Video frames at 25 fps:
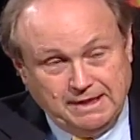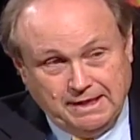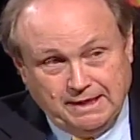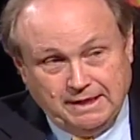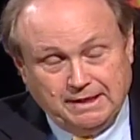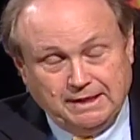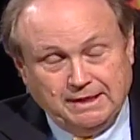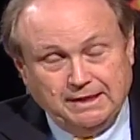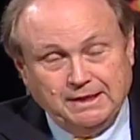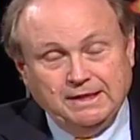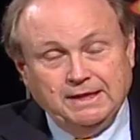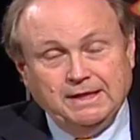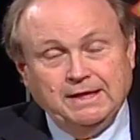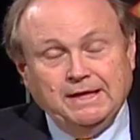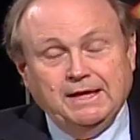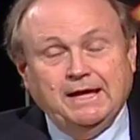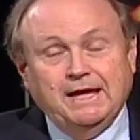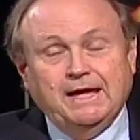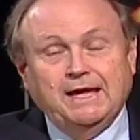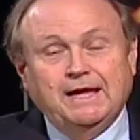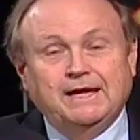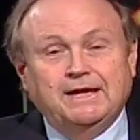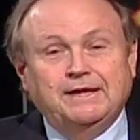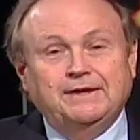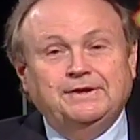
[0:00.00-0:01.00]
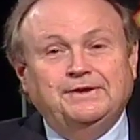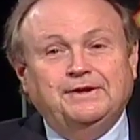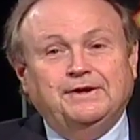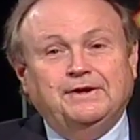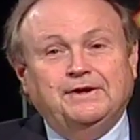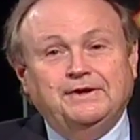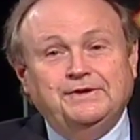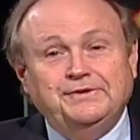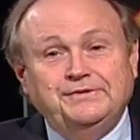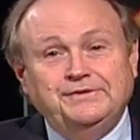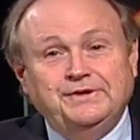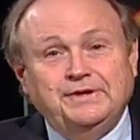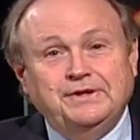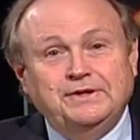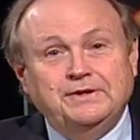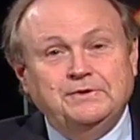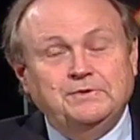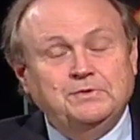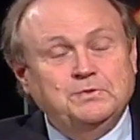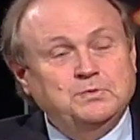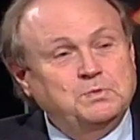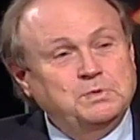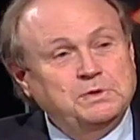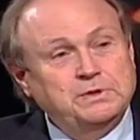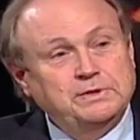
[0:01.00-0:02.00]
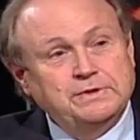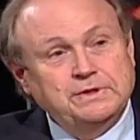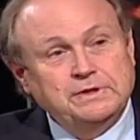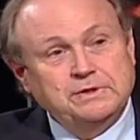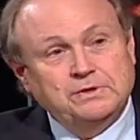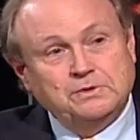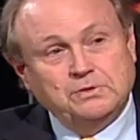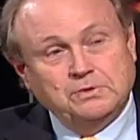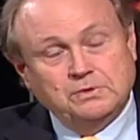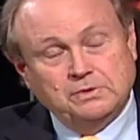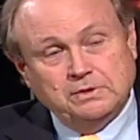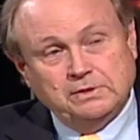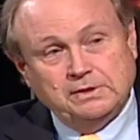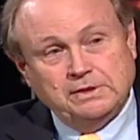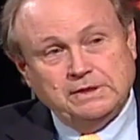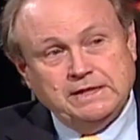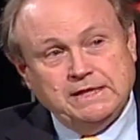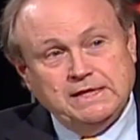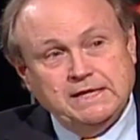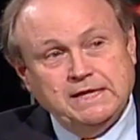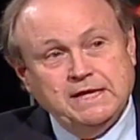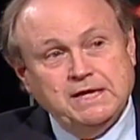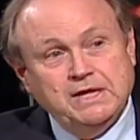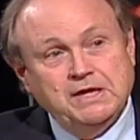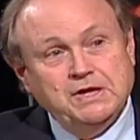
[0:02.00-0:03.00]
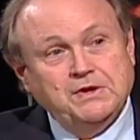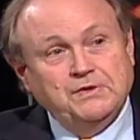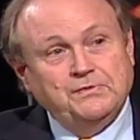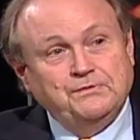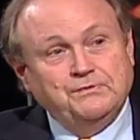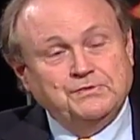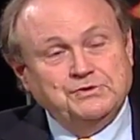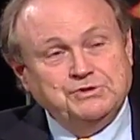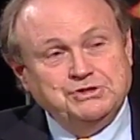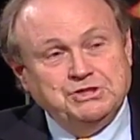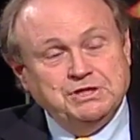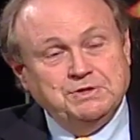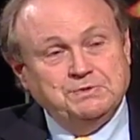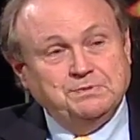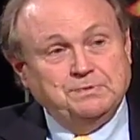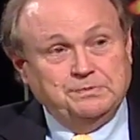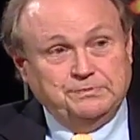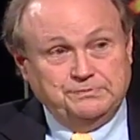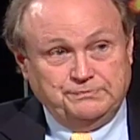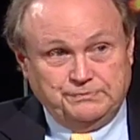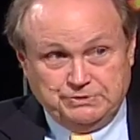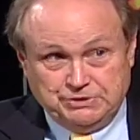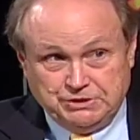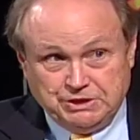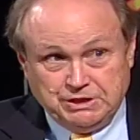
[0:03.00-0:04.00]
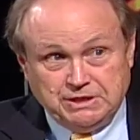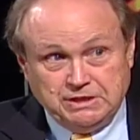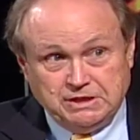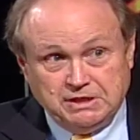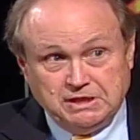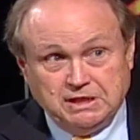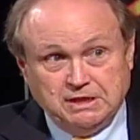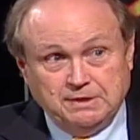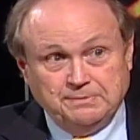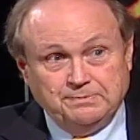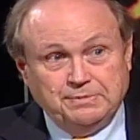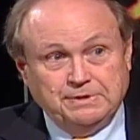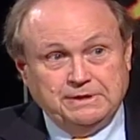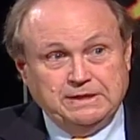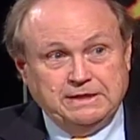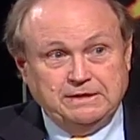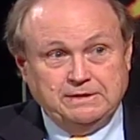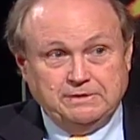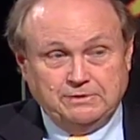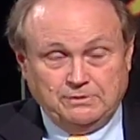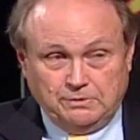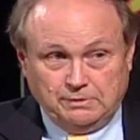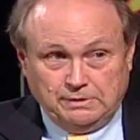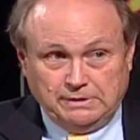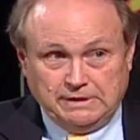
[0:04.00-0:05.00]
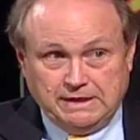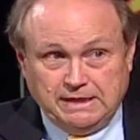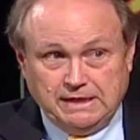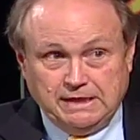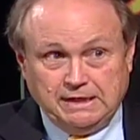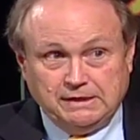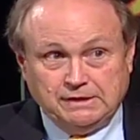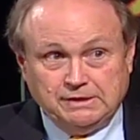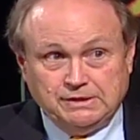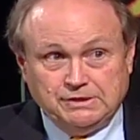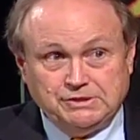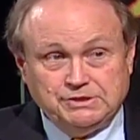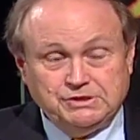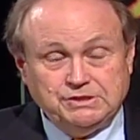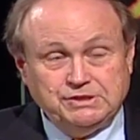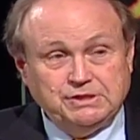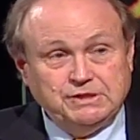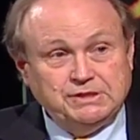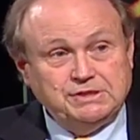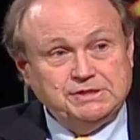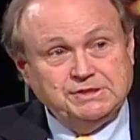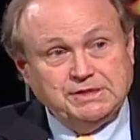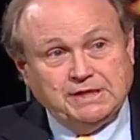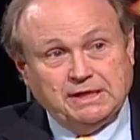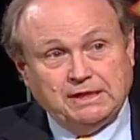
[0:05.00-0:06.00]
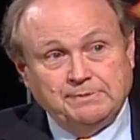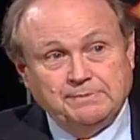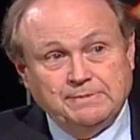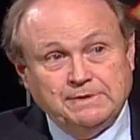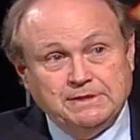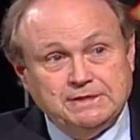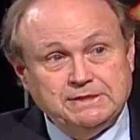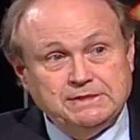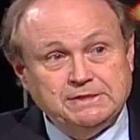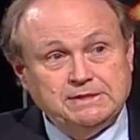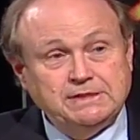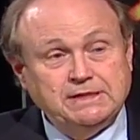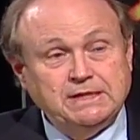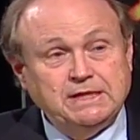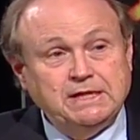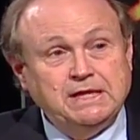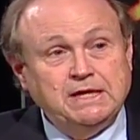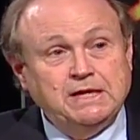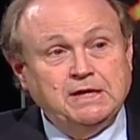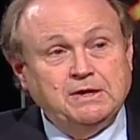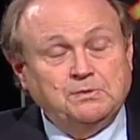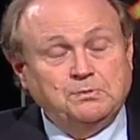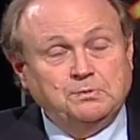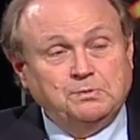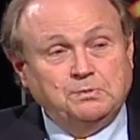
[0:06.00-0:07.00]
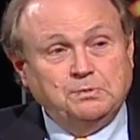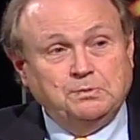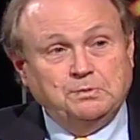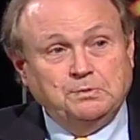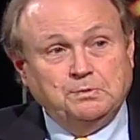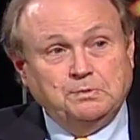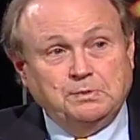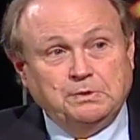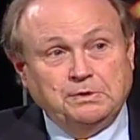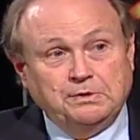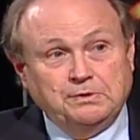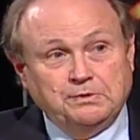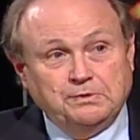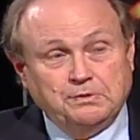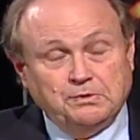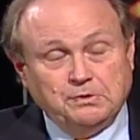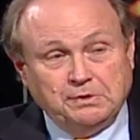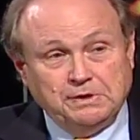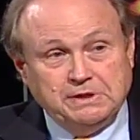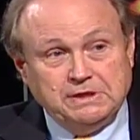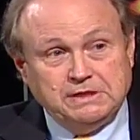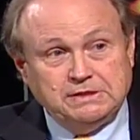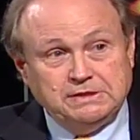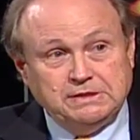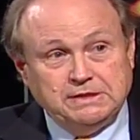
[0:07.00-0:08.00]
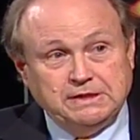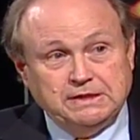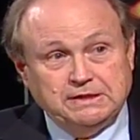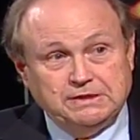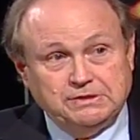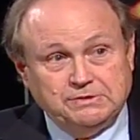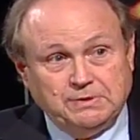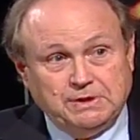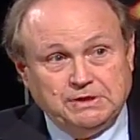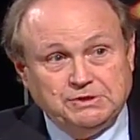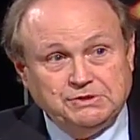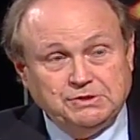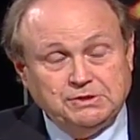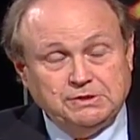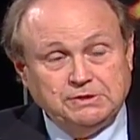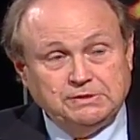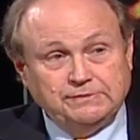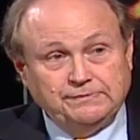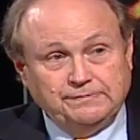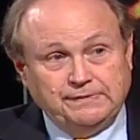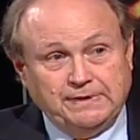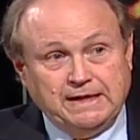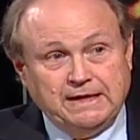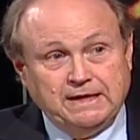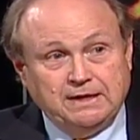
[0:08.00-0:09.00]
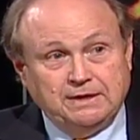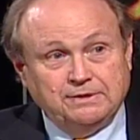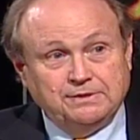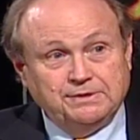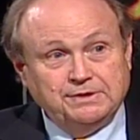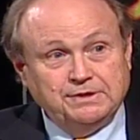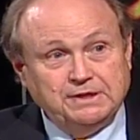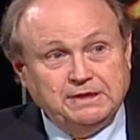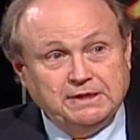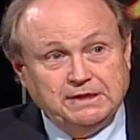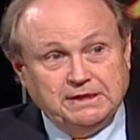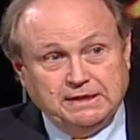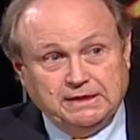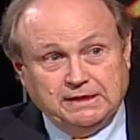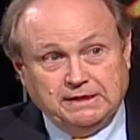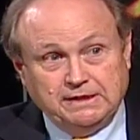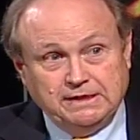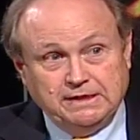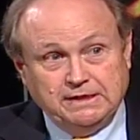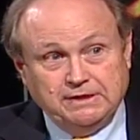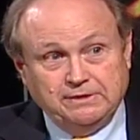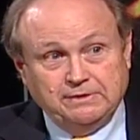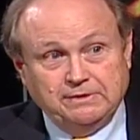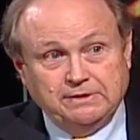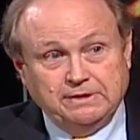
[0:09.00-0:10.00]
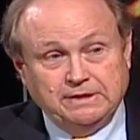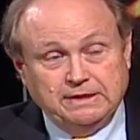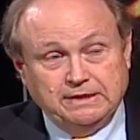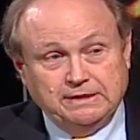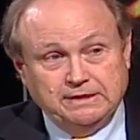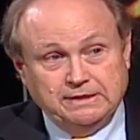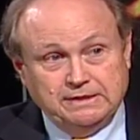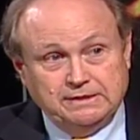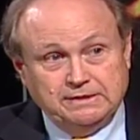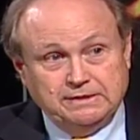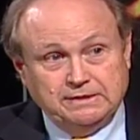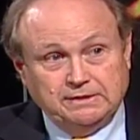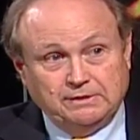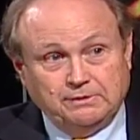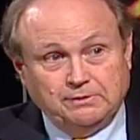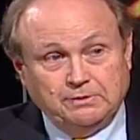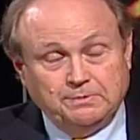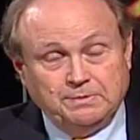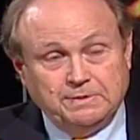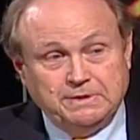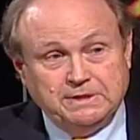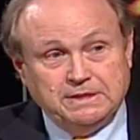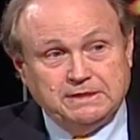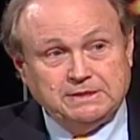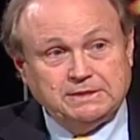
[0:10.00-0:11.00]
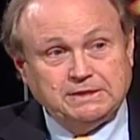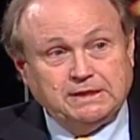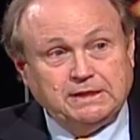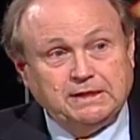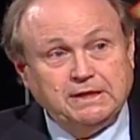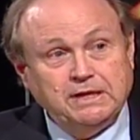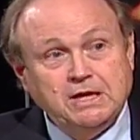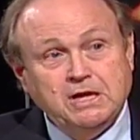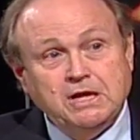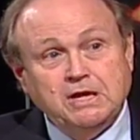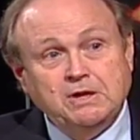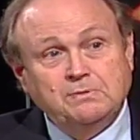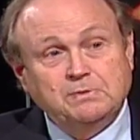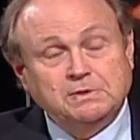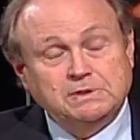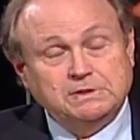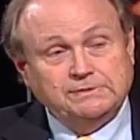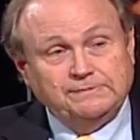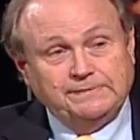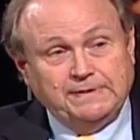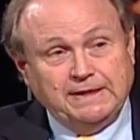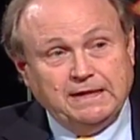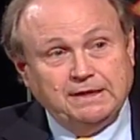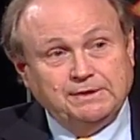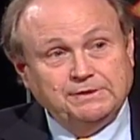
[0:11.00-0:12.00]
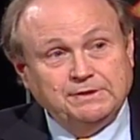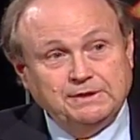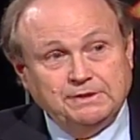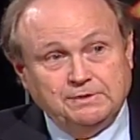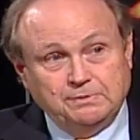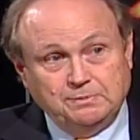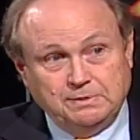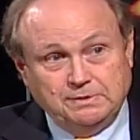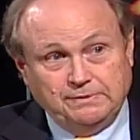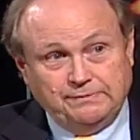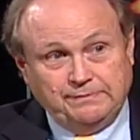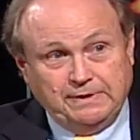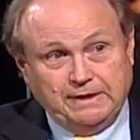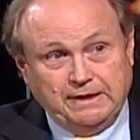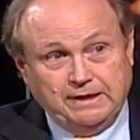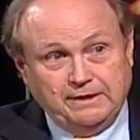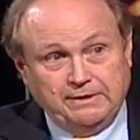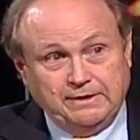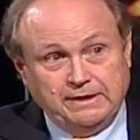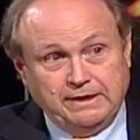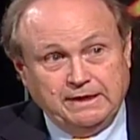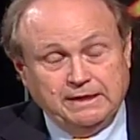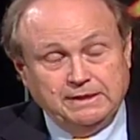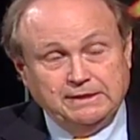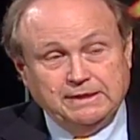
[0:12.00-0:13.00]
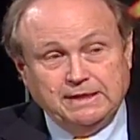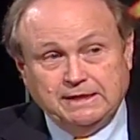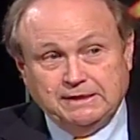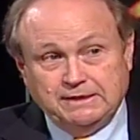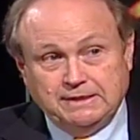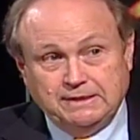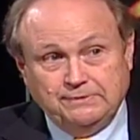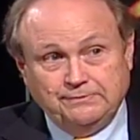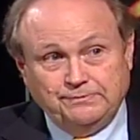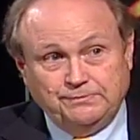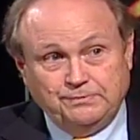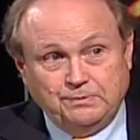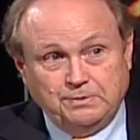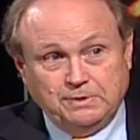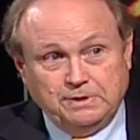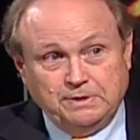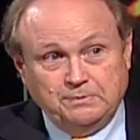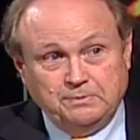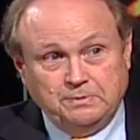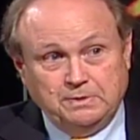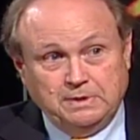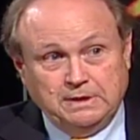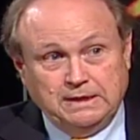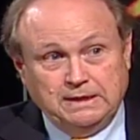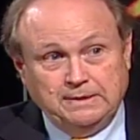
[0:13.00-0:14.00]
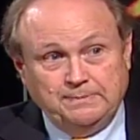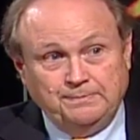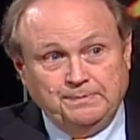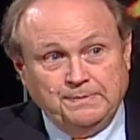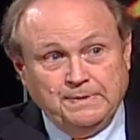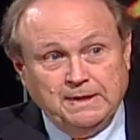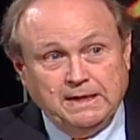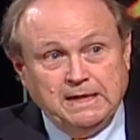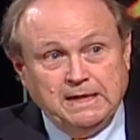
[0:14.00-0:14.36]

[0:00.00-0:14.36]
Yeah. And also, one of the early Virginia Company, early English settlements, one of the earliest structures found here in the Lower Peninsula was found in the WIF area in 1941.